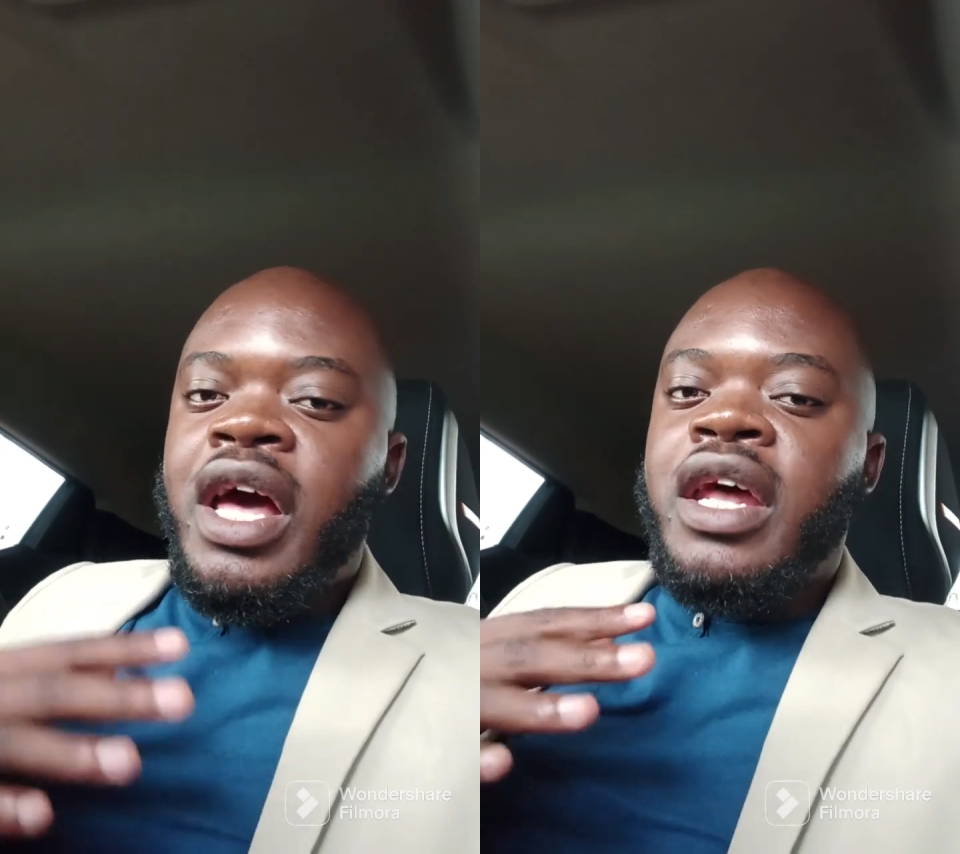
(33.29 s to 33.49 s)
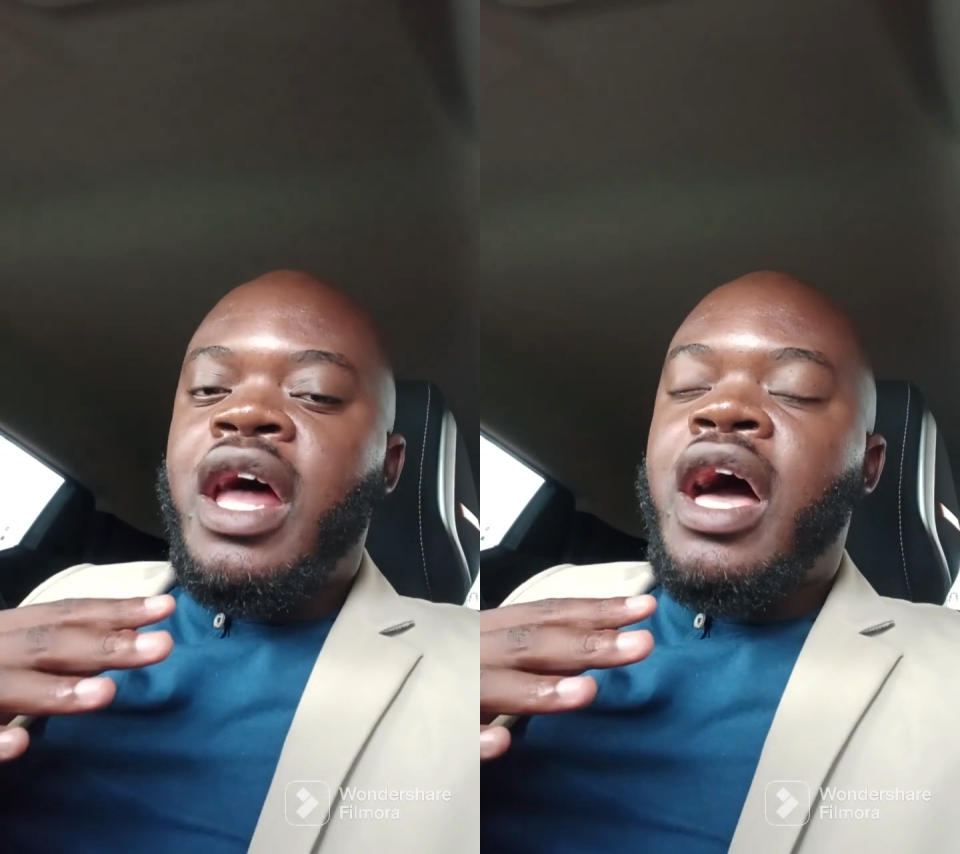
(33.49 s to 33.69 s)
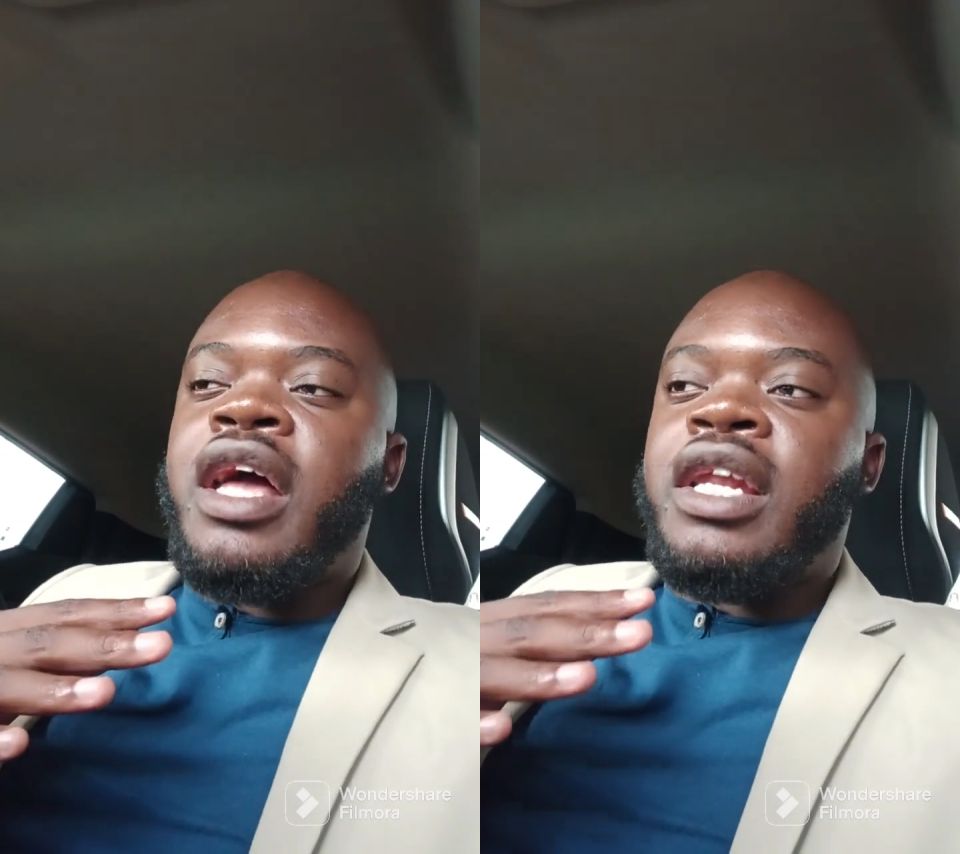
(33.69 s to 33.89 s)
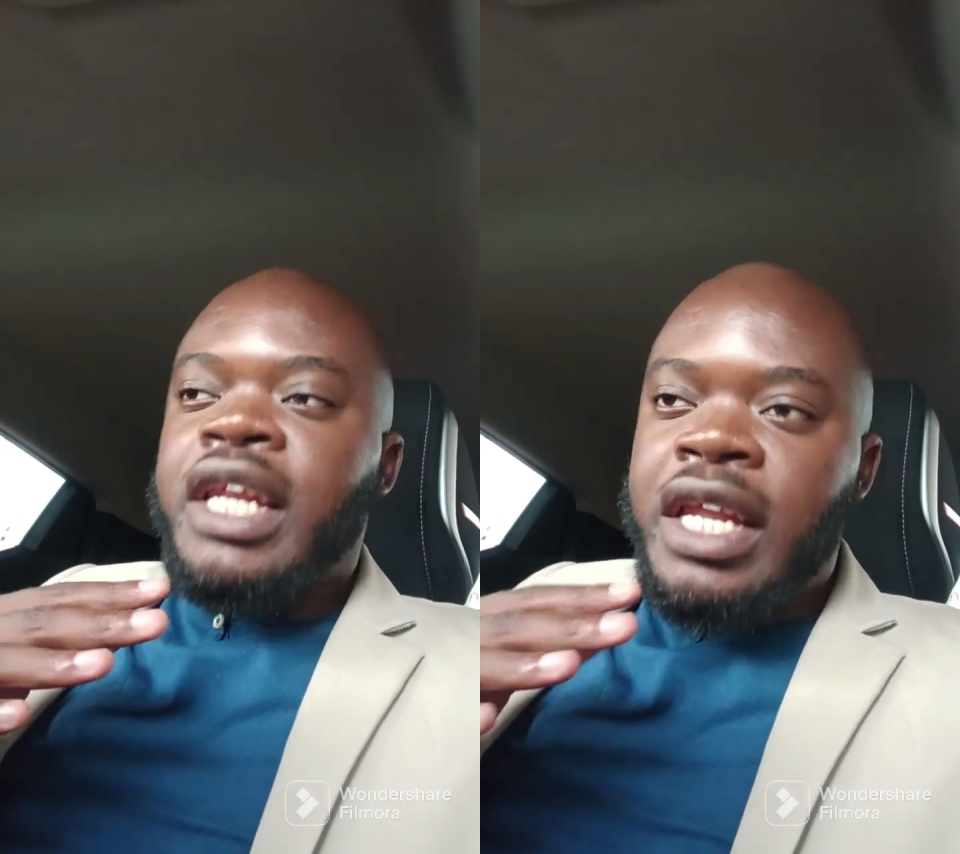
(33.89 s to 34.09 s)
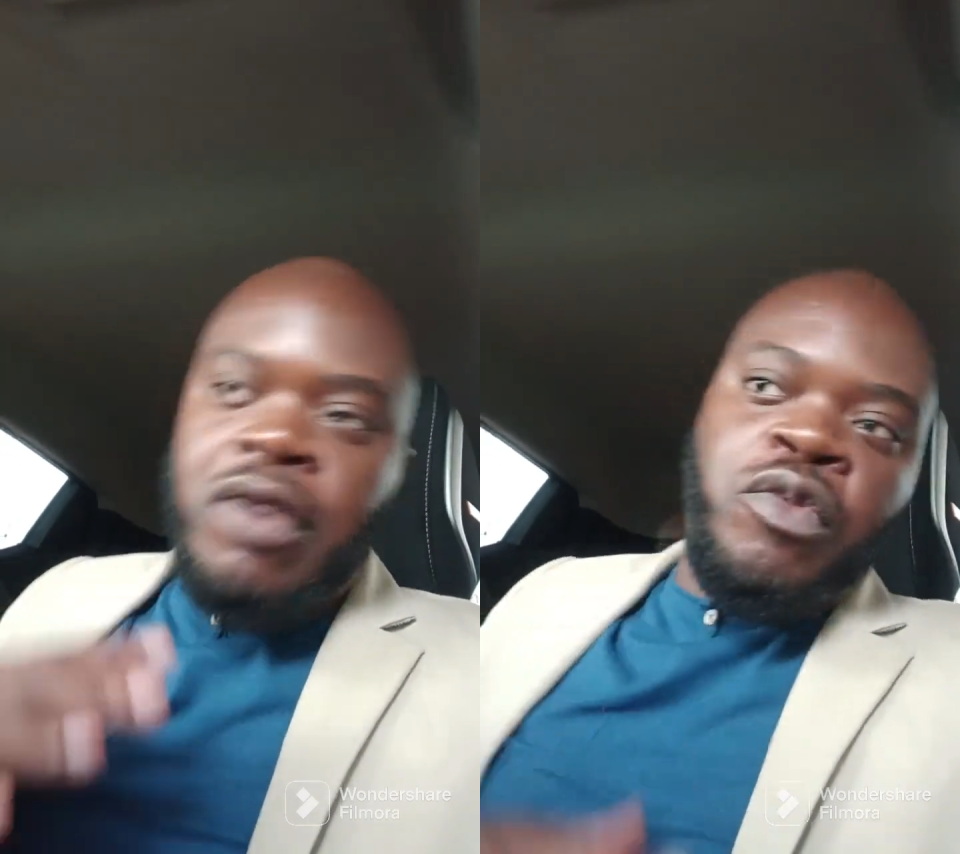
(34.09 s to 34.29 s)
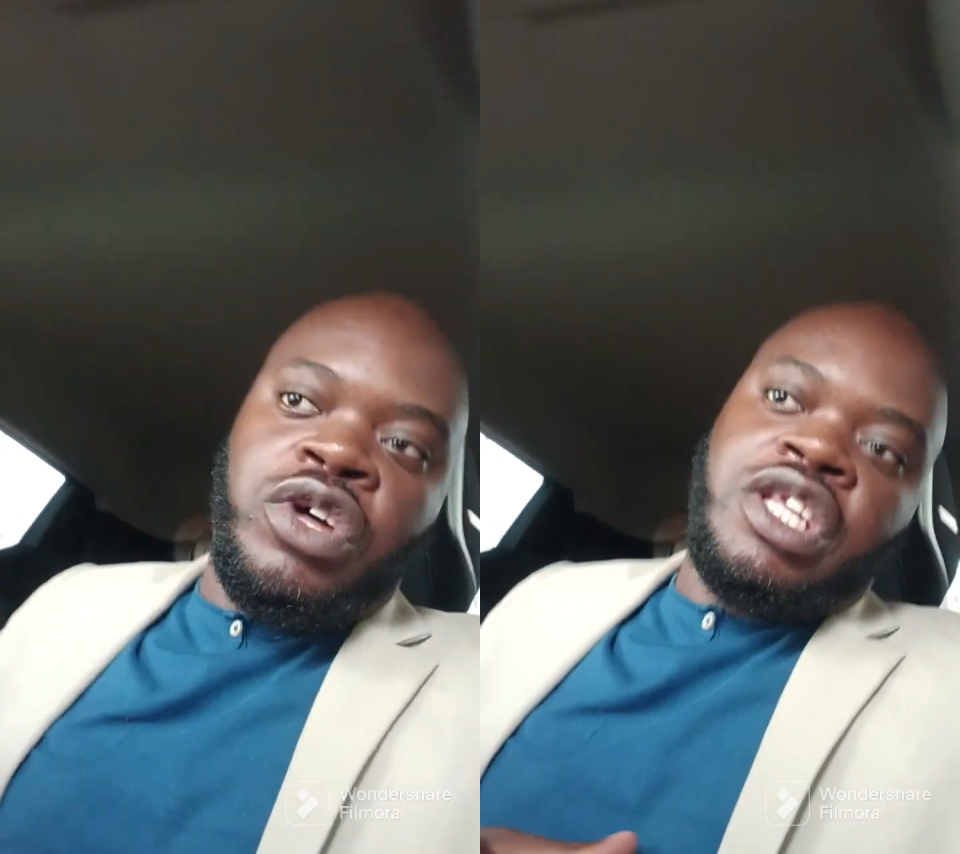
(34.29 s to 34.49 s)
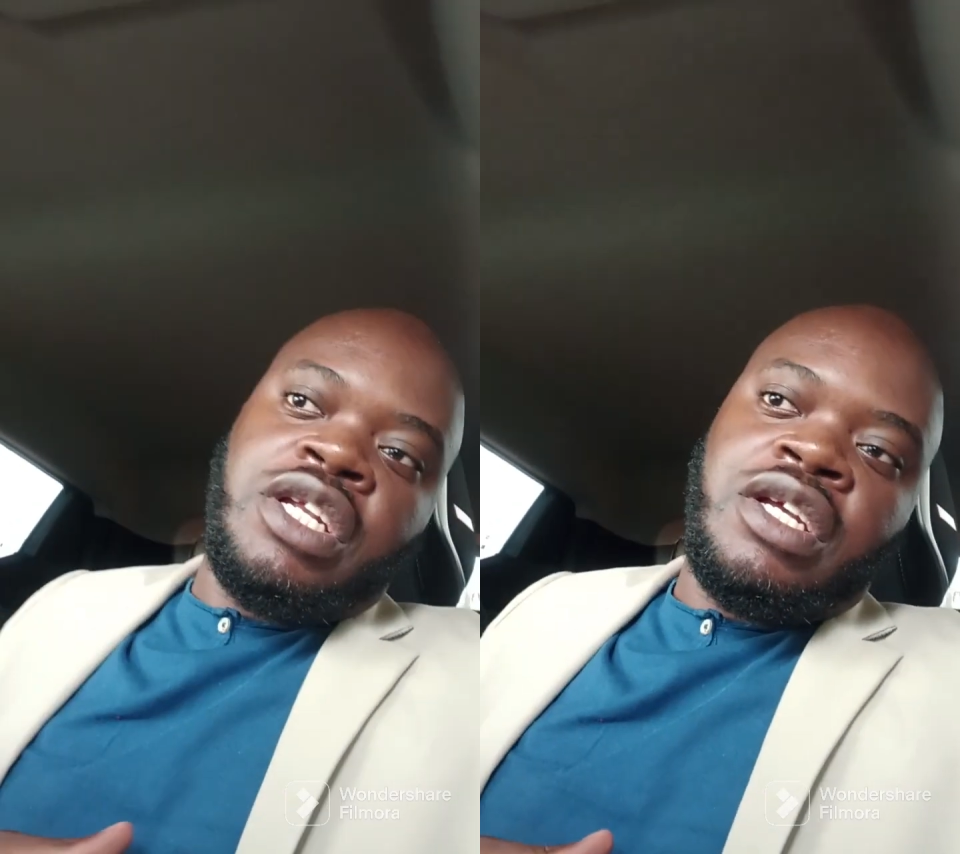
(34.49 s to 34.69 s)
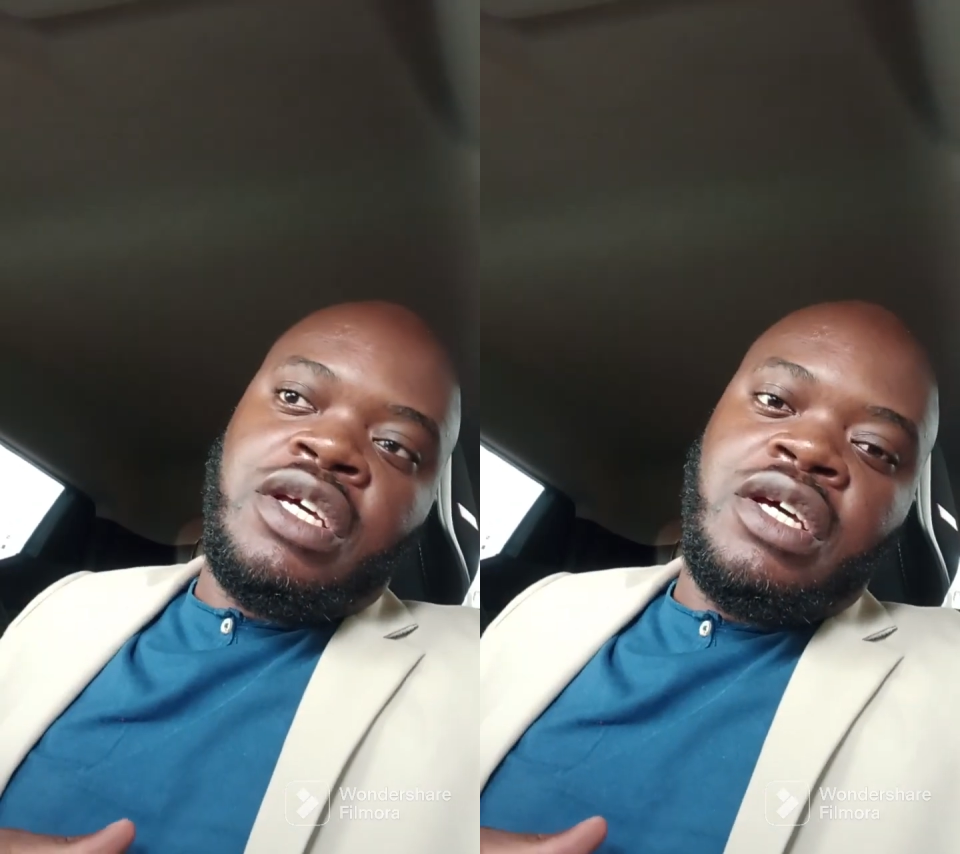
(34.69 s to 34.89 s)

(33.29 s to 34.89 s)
and I live with it